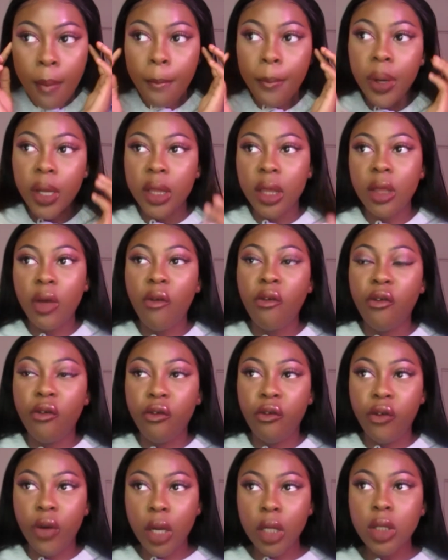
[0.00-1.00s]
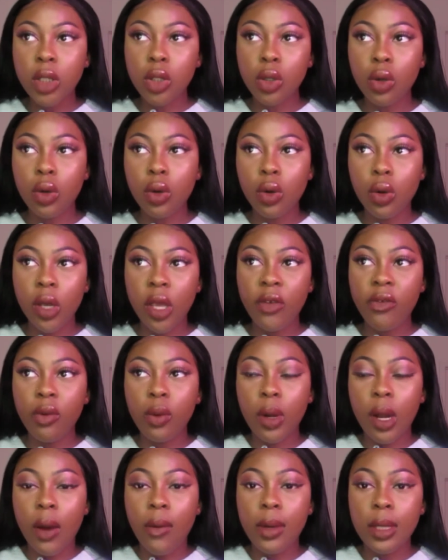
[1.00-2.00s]
But the frontal, even
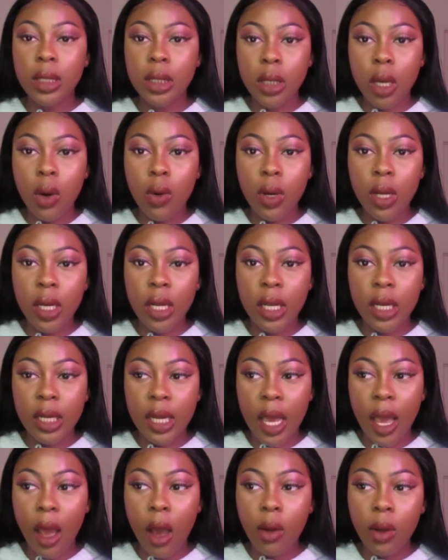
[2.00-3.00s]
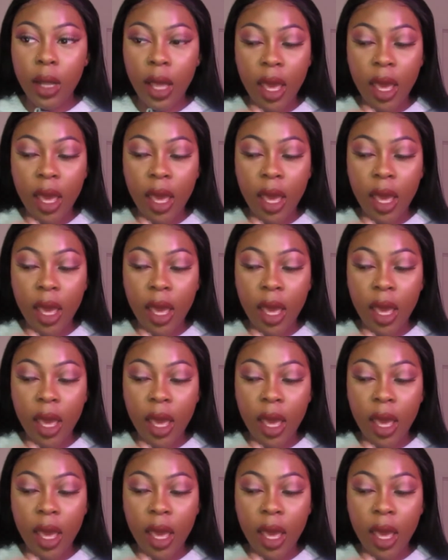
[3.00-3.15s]
when I was sewing it down,